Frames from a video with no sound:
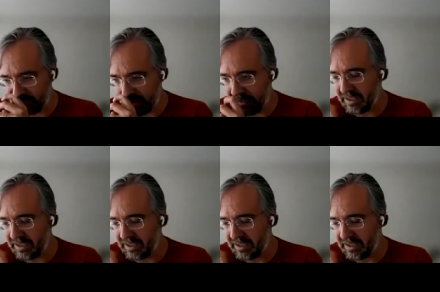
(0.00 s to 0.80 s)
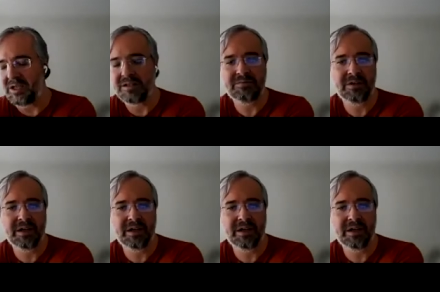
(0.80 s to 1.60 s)
kind of the gist,
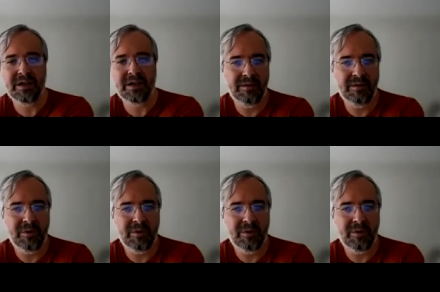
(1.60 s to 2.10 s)
right? We